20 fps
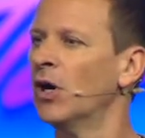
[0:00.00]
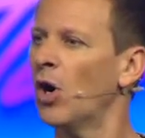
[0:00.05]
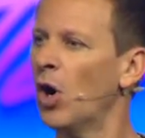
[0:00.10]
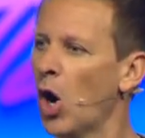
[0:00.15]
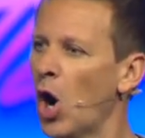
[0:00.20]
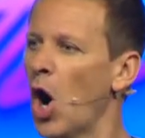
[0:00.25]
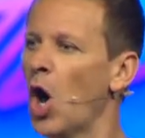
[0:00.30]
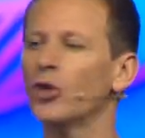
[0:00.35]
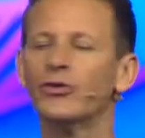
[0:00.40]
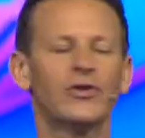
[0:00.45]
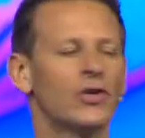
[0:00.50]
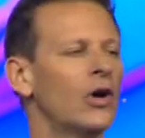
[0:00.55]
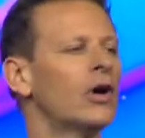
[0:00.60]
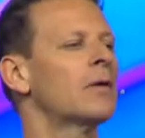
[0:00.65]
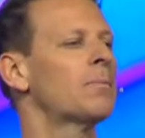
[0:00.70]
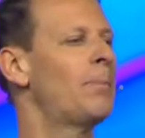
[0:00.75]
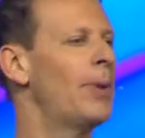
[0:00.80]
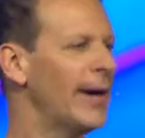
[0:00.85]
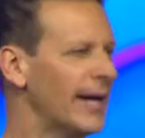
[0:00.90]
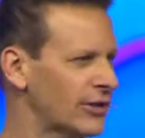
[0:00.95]
all
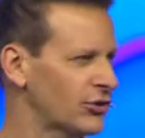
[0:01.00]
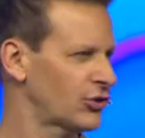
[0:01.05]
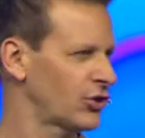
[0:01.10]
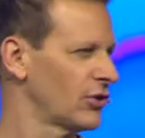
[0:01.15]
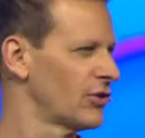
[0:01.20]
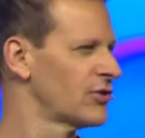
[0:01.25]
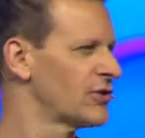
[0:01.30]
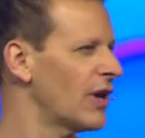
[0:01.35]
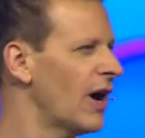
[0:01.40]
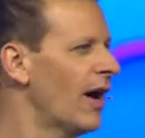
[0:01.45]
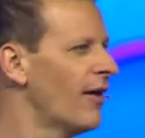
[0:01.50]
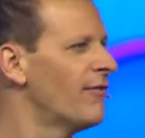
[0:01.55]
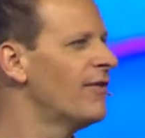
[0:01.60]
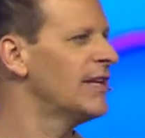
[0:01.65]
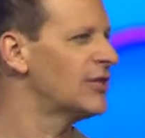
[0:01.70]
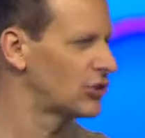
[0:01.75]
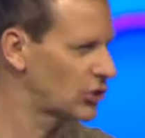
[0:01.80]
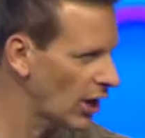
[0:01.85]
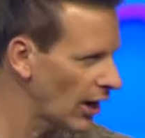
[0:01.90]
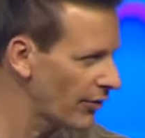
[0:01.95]
took pictures of
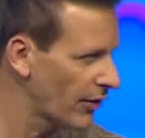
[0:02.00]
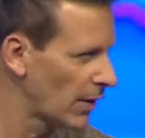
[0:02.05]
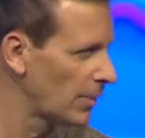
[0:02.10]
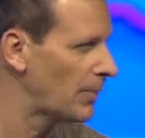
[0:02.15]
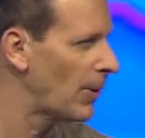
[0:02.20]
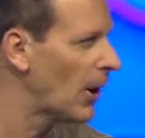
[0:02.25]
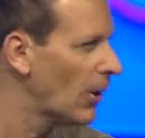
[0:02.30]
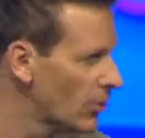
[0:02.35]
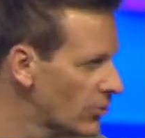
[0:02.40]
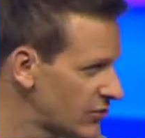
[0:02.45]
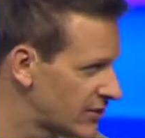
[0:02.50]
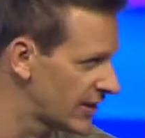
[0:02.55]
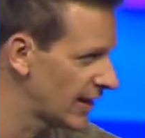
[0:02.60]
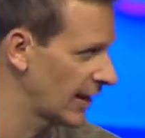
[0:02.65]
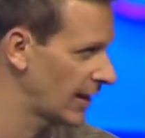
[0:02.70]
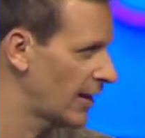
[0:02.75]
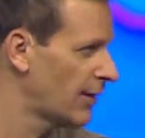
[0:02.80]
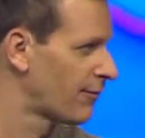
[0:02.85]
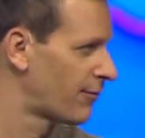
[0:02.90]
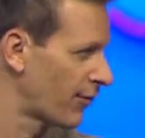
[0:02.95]
each other
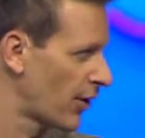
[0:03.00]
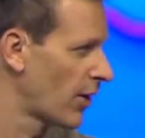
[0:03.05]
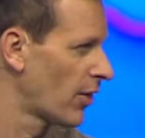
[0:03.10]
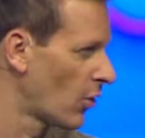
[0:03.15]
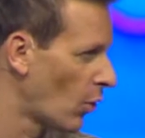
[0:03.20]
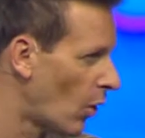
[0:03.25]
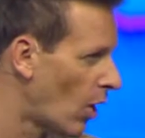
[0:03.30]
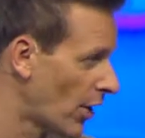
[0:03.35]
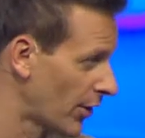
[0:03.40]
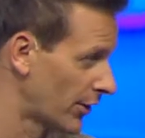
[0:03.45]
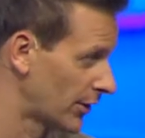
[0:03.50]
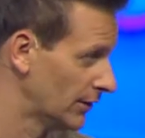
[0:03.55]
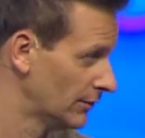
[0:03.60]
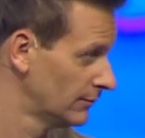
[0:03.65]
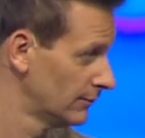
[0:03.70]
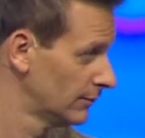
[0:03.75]
posing in front of the water.